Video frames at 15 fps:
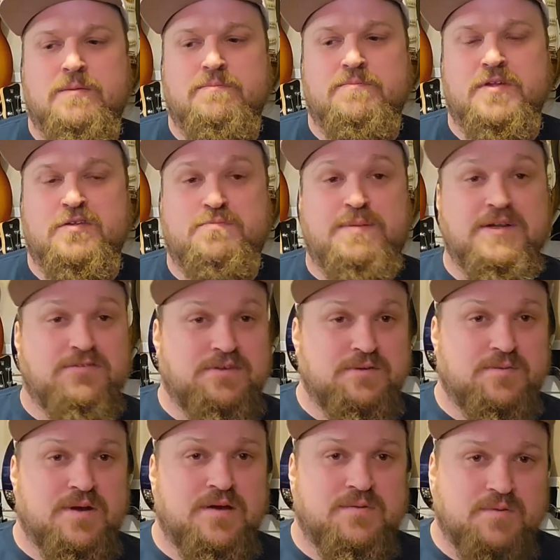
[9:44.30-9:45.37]
especially
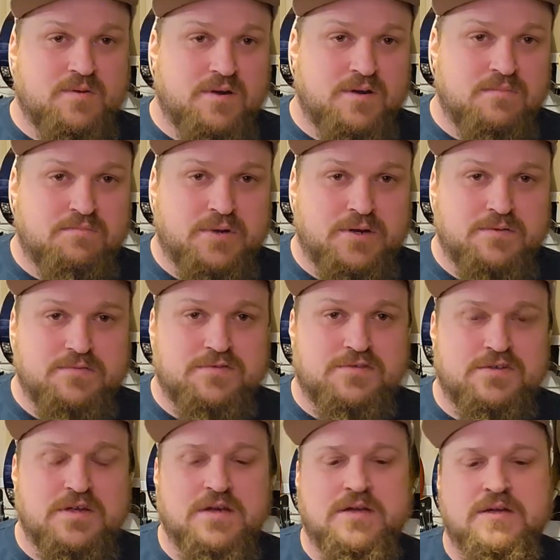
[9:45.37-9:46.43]
while we're on
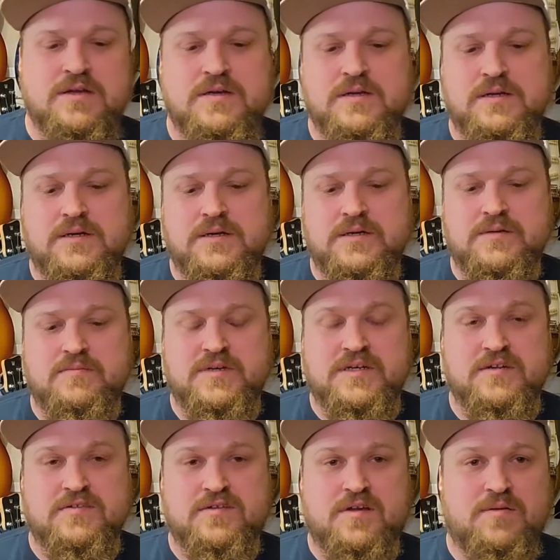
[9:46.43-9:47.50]
boats,
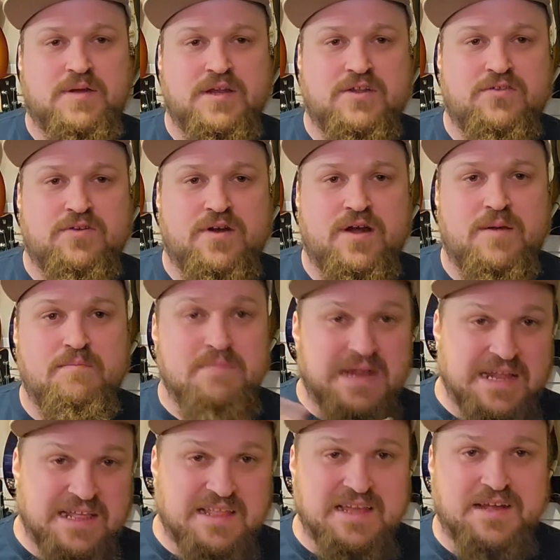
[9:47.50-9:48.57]
because I'll get to try
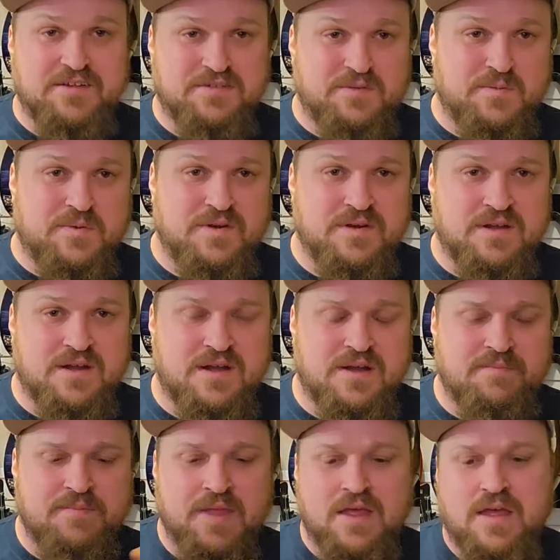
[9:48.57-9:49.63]
many things at one
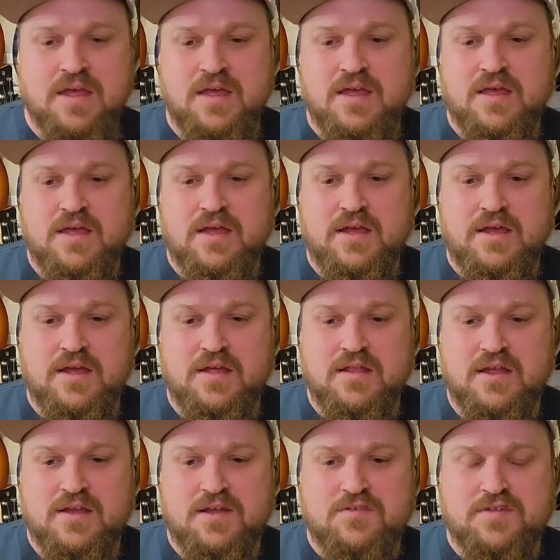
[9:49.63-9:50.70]
time. And
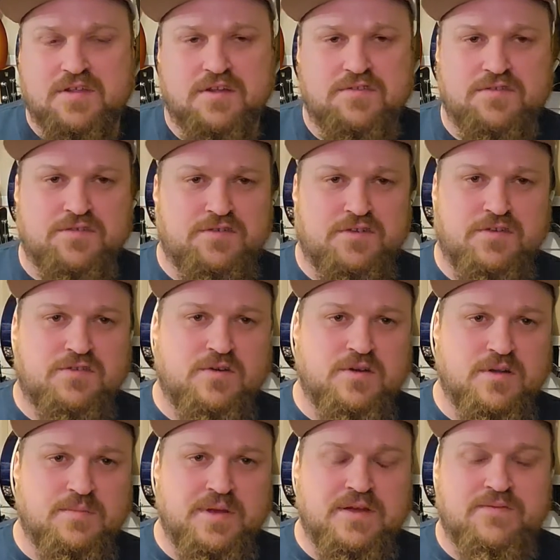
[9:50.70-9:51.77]
like I said, this is just going
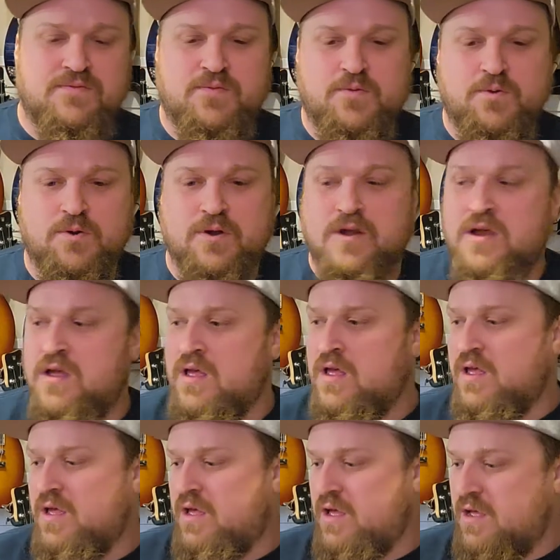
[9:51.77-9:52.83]
to be for
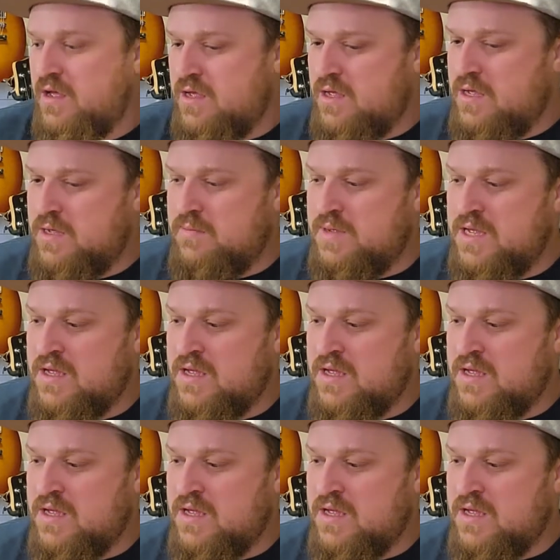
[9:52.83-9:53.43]
a